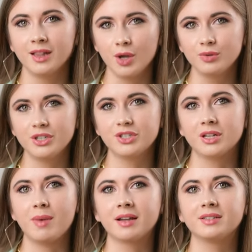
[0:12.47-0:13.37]
Hello
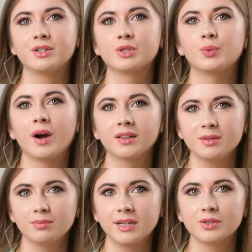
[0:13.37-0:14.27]
digital marketers,
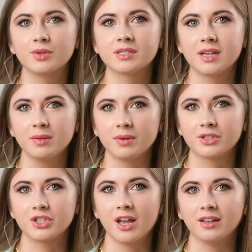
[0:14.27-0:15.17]
welcome back to the
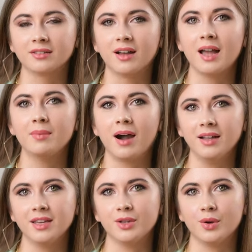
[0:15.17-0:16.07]
SendPulse channel. I'm
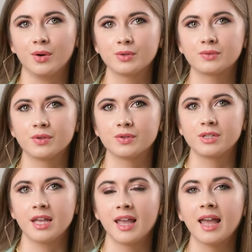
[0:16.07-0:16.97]
Anya, your host for
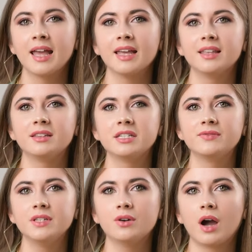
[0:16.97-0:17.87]
today. In this
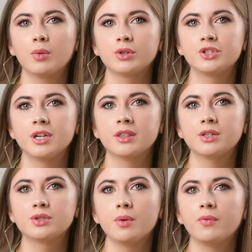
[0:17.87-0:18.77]
video, I will share
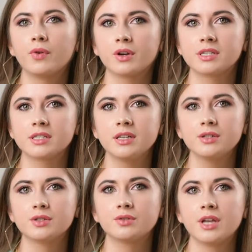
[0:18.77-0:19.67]
the top 4
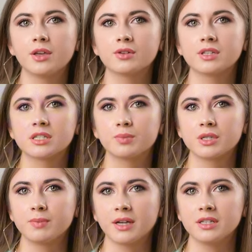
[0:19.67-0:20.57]
skills to take your sales
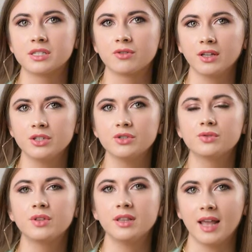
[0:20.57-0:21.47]
prospecting strategy
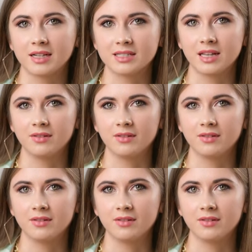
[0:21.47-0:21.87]
to the next